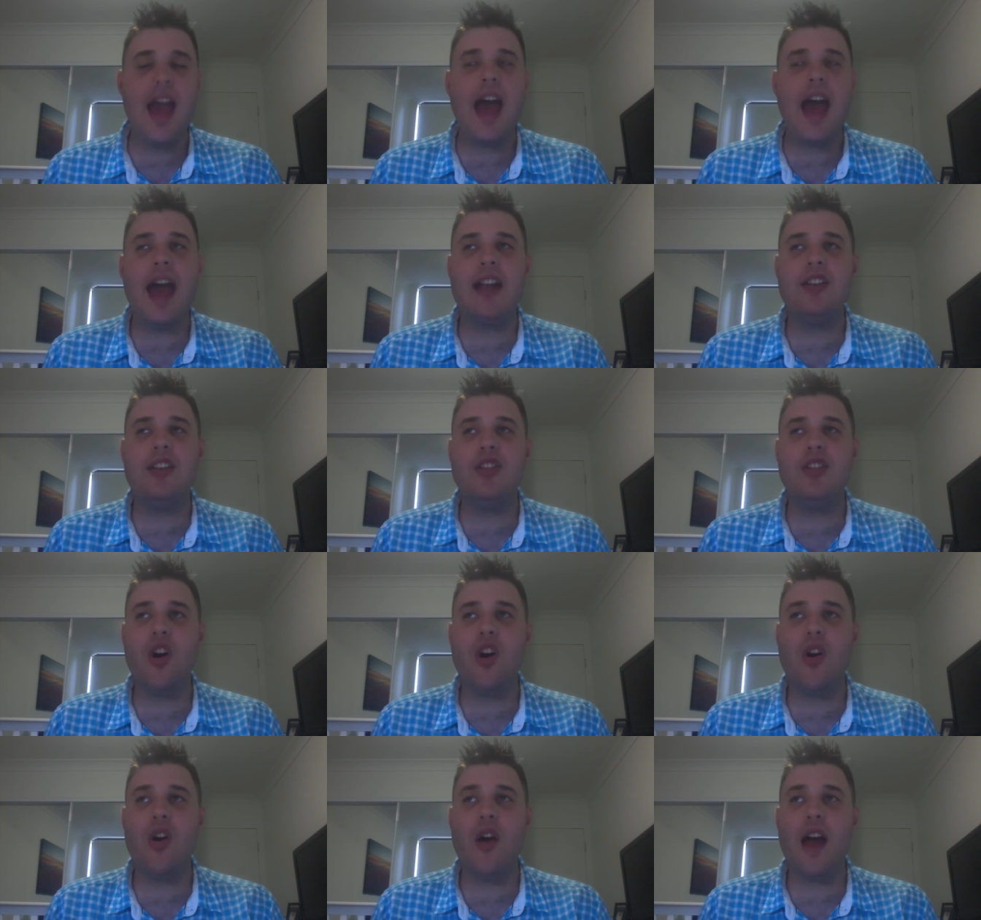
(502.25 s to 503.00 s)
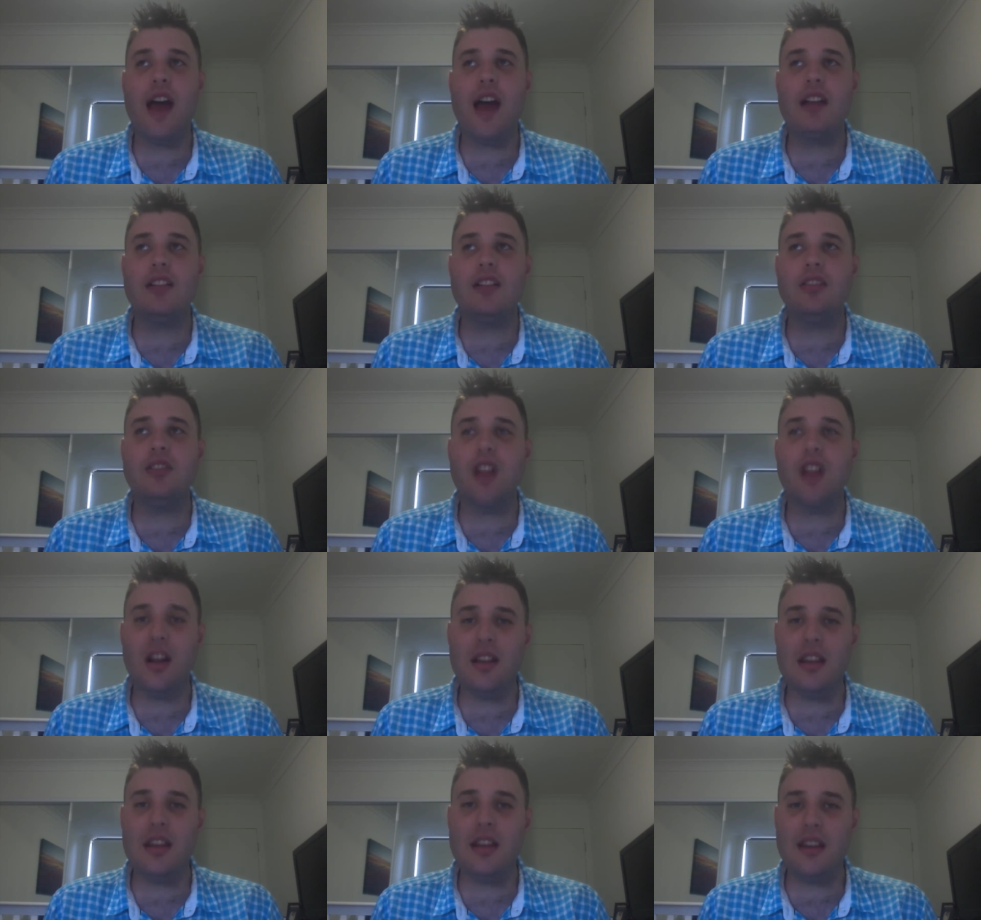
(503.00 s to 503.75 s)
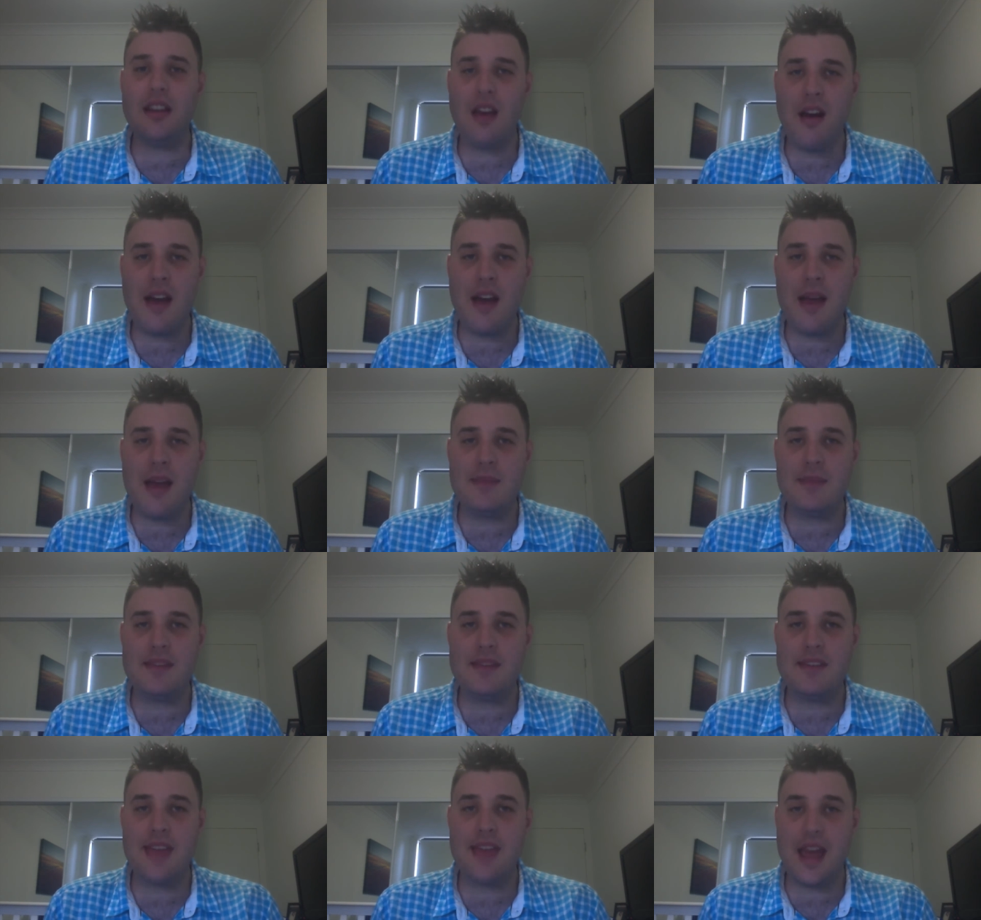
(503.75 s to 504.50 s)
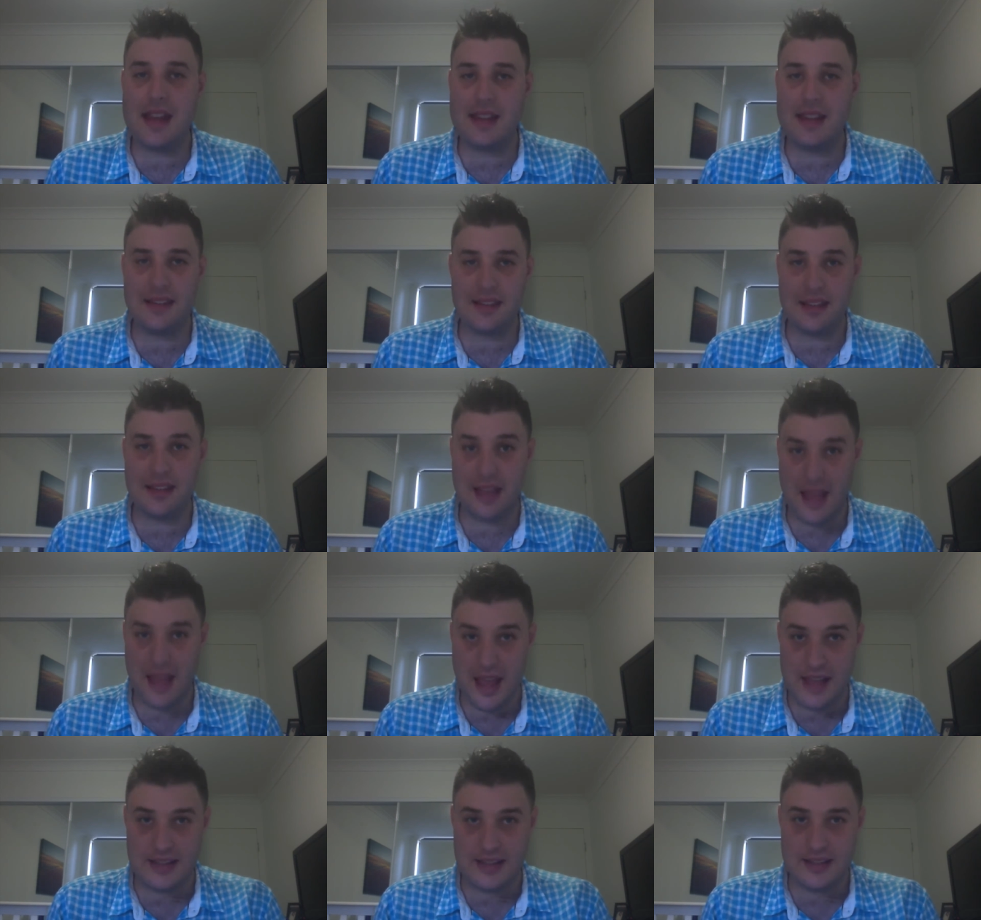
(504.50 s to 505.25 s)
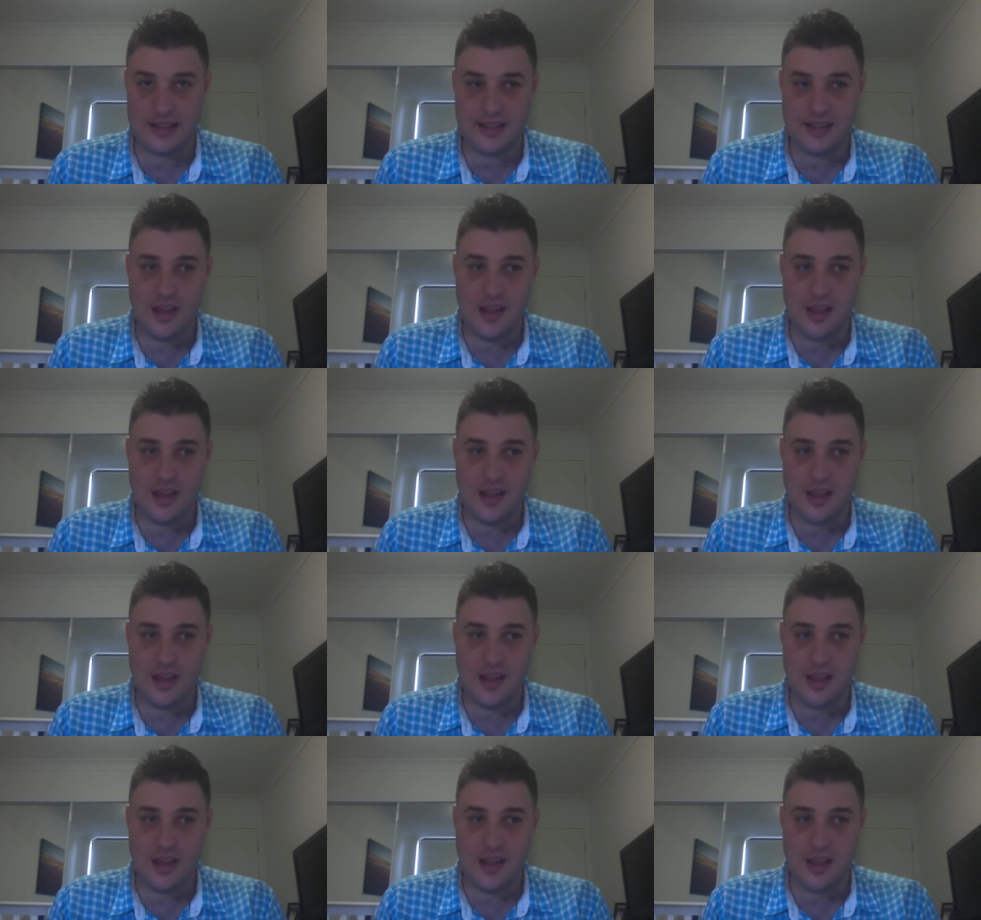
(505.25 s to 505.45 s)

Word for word: And you know, a lot of the times that isn't the case.